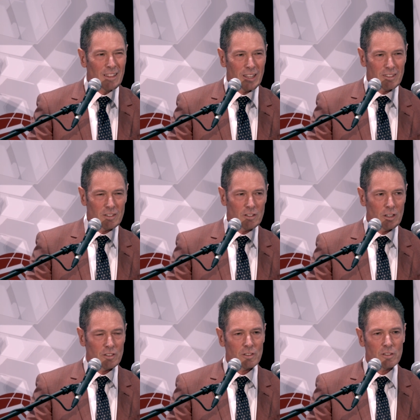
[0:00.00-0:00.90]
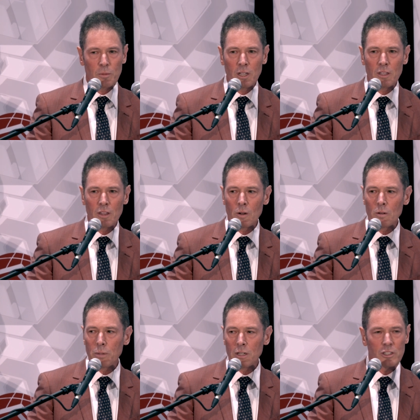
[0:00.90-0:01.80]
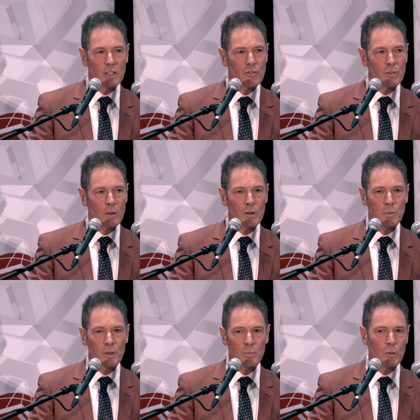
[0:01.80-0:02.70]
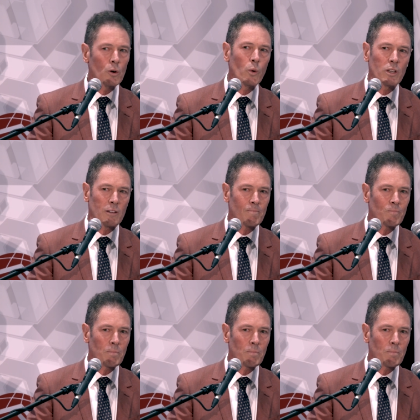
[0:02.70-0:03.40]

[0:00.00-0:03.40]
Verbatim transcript: that suggests to me that they're not budgeting for a lot of people quitting